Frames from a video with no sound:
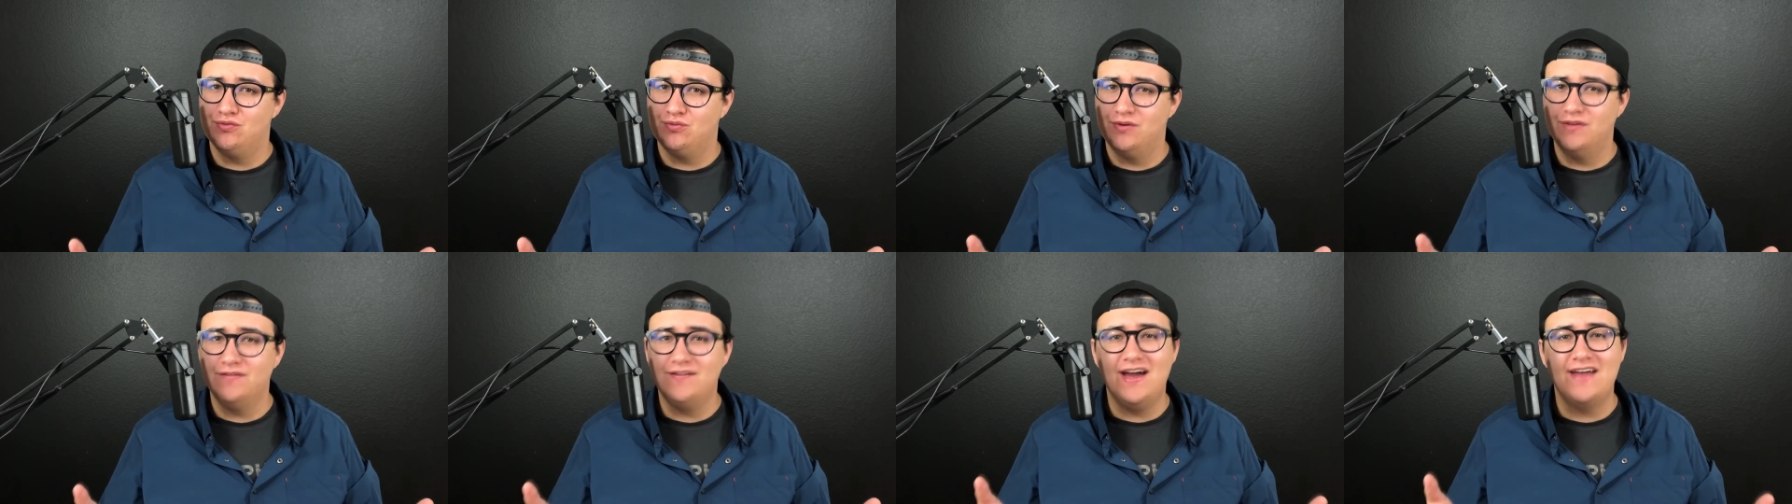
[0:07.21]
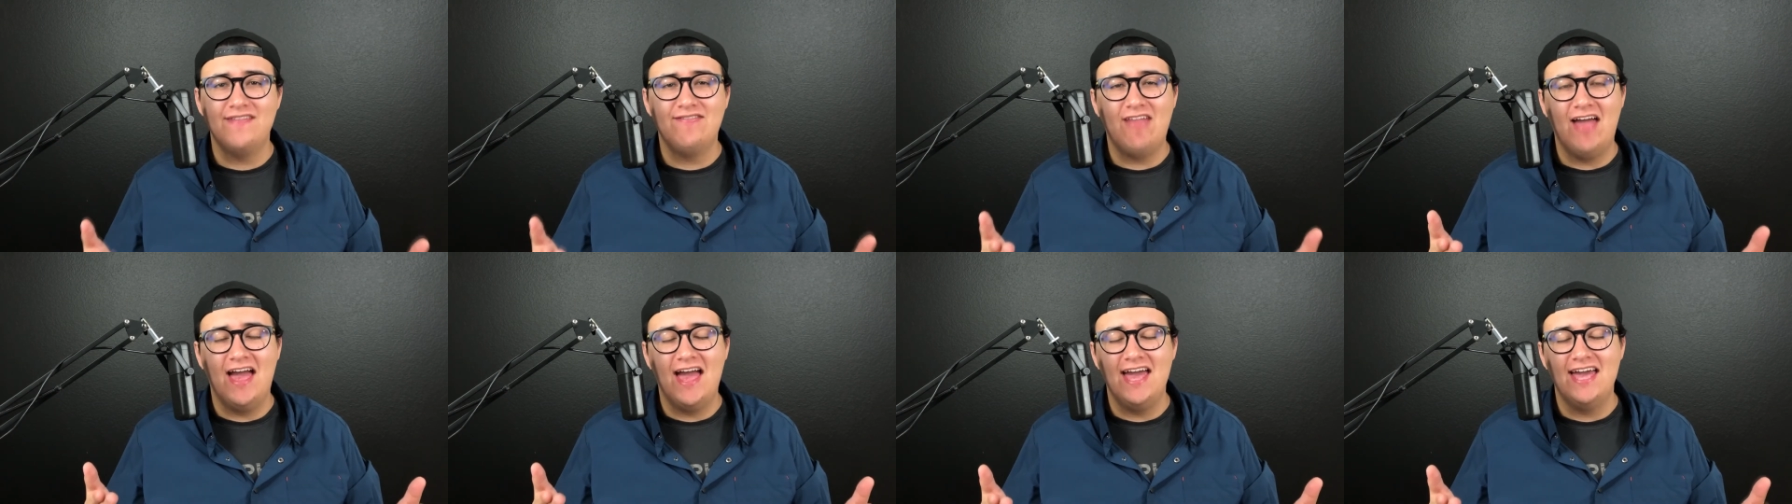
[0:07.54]
We've
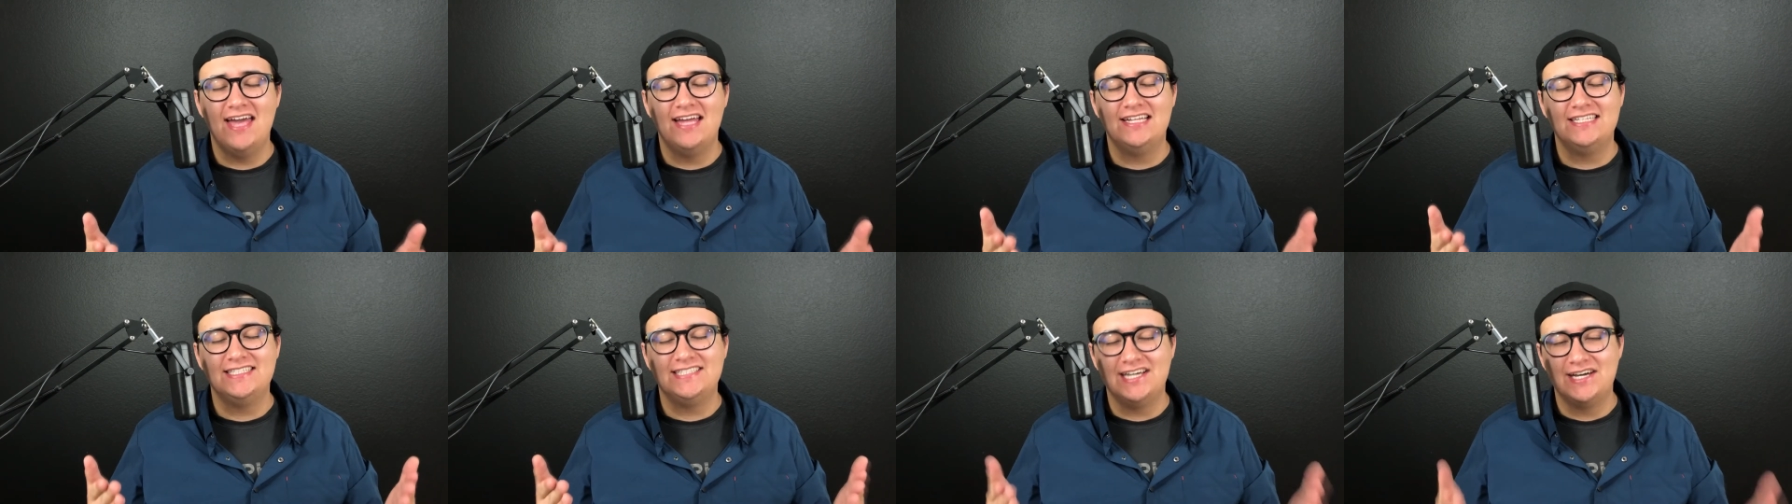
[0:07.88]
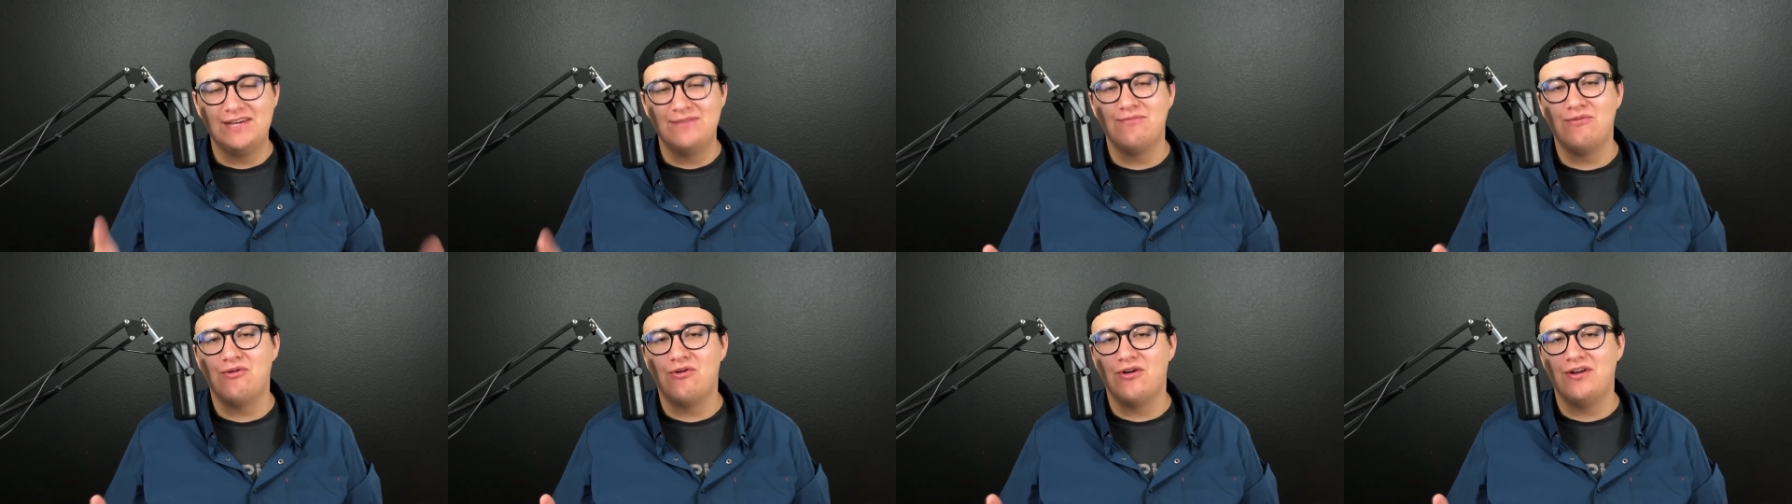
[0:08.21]
got that and a
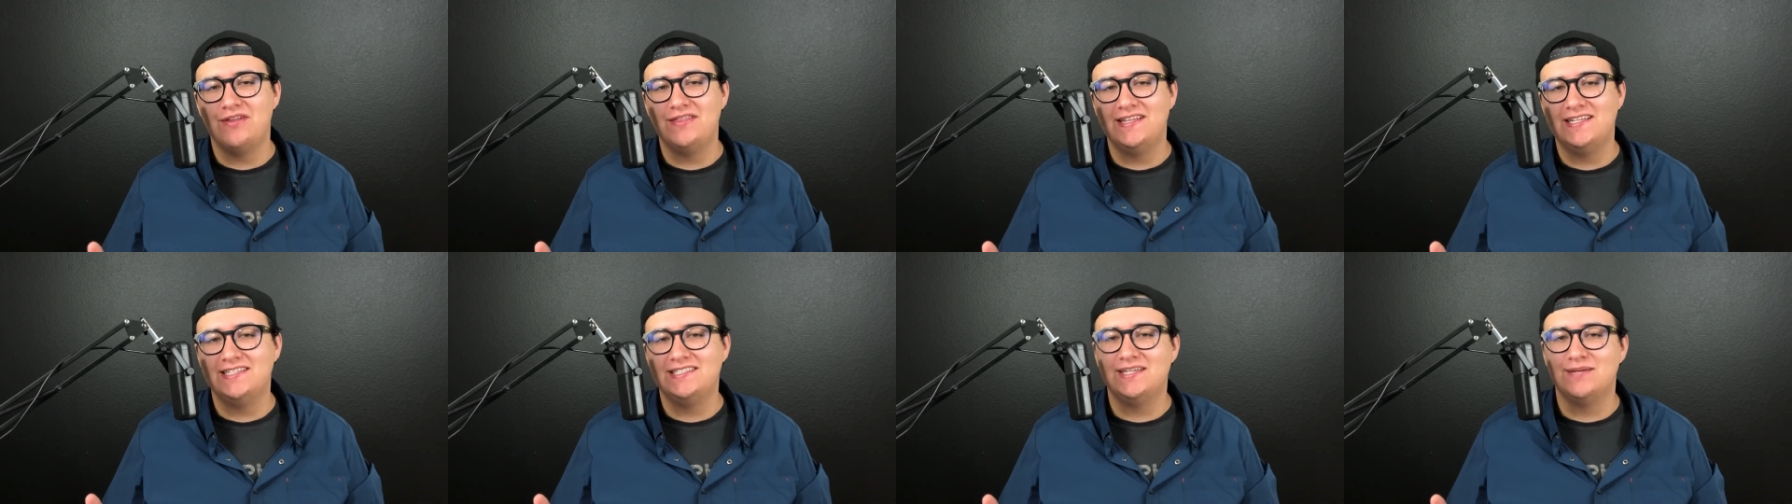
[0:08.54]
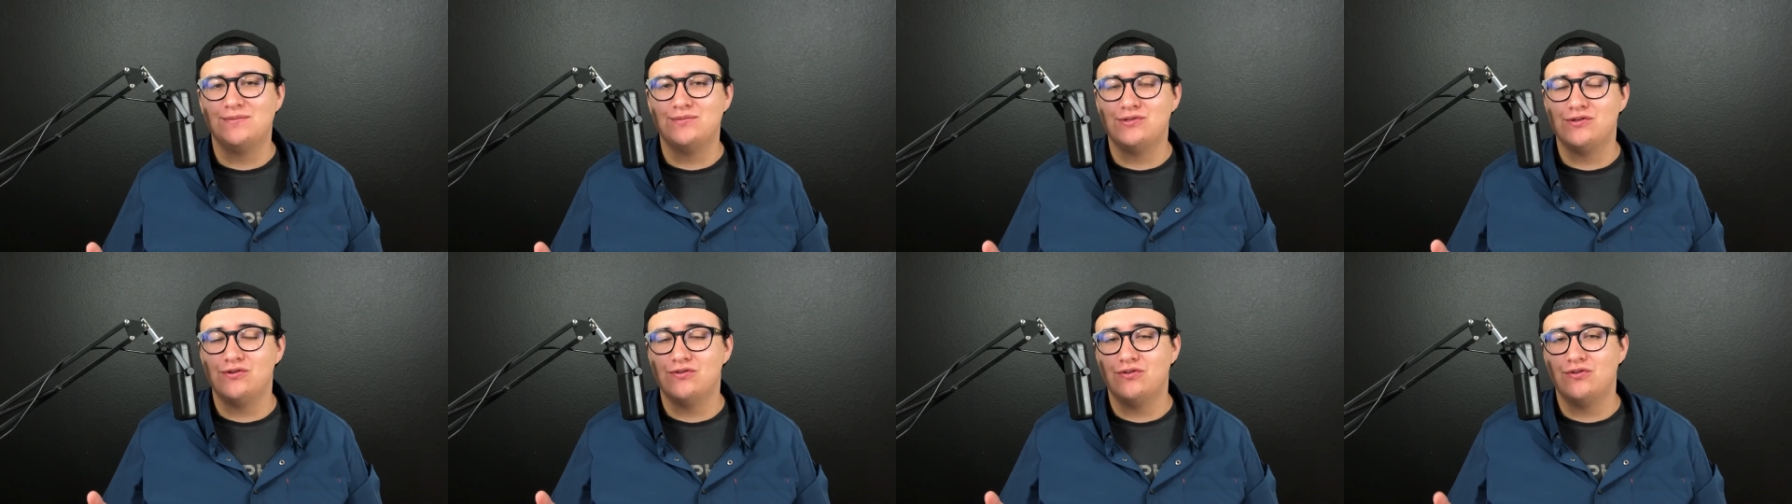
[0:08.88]
ton more on this
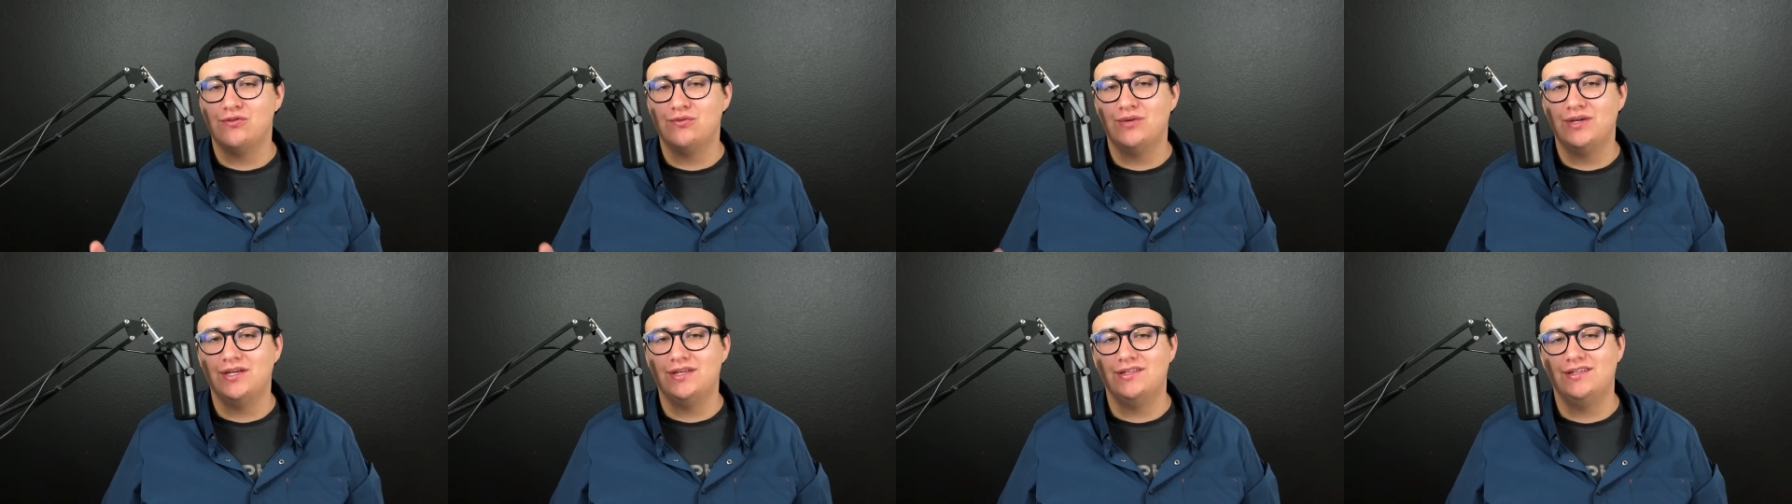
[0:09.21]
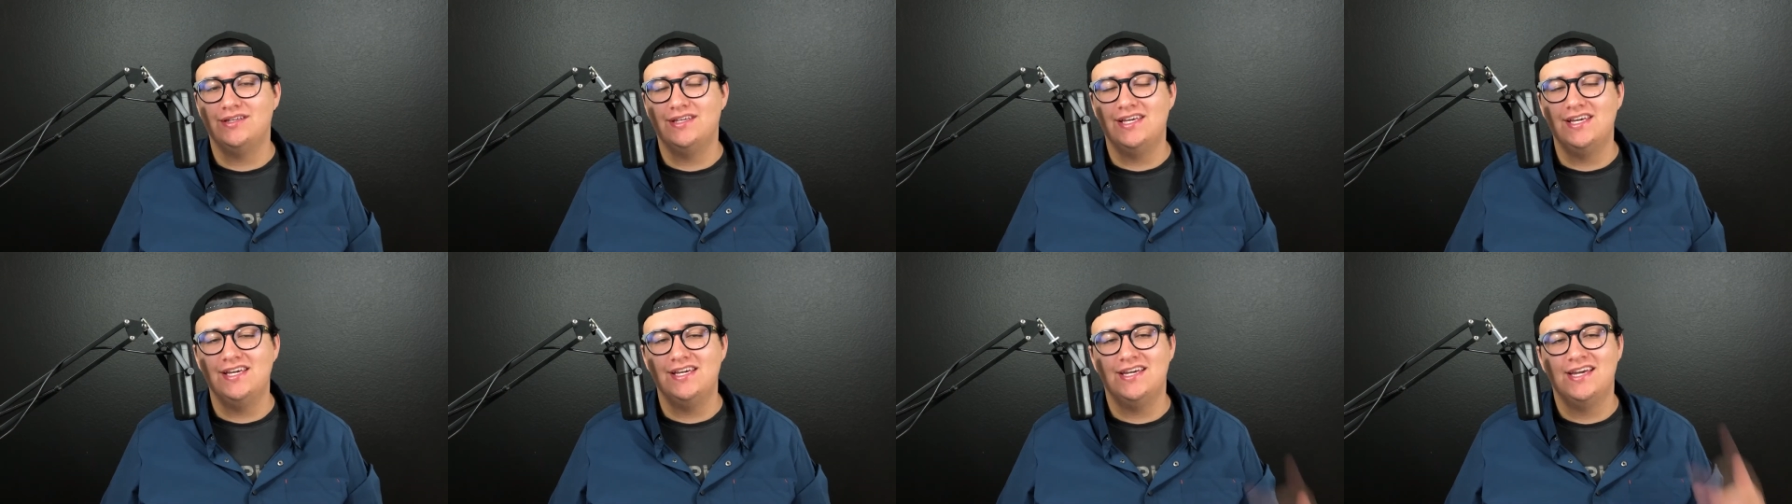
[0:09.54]
episode of The Weekly
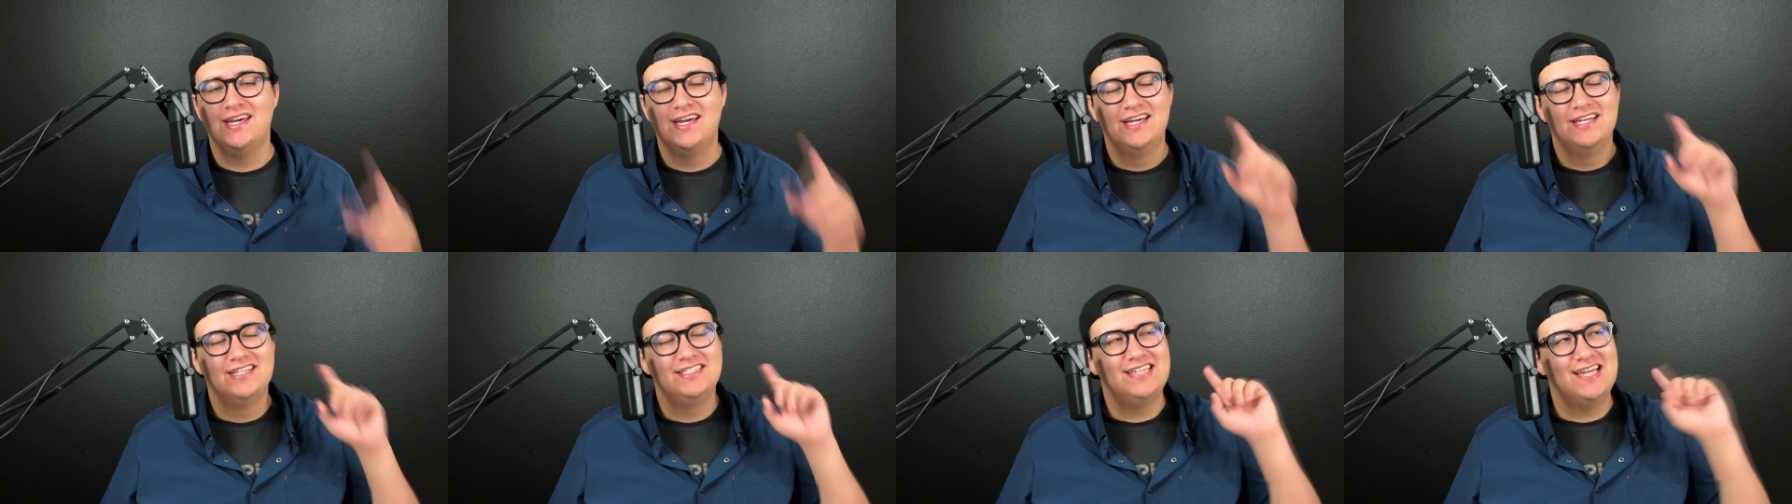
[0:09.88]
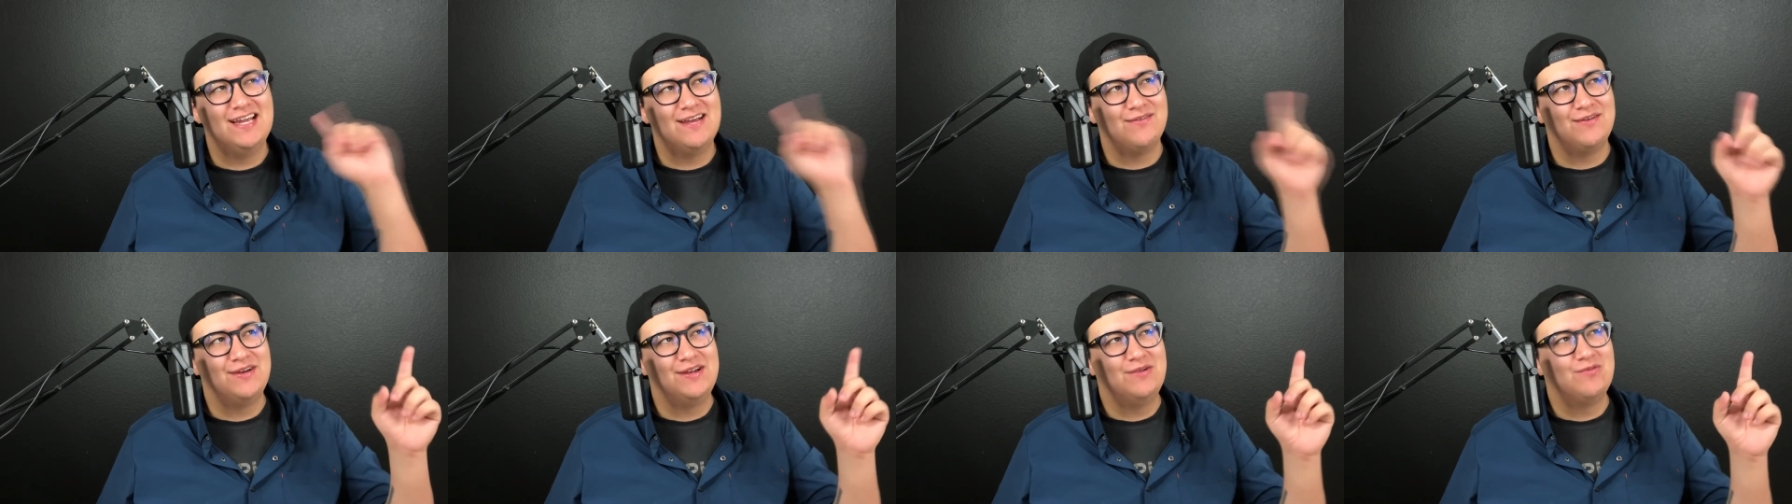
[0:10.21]
Geek.
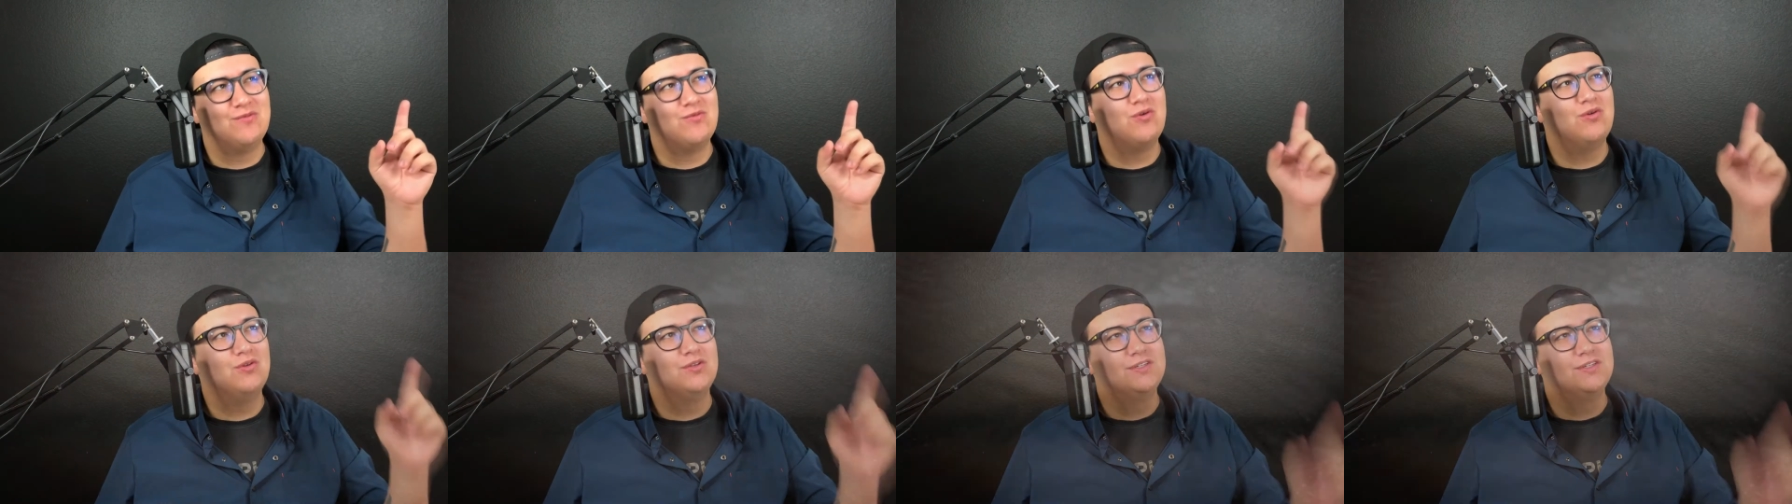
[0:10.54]
Terry, roll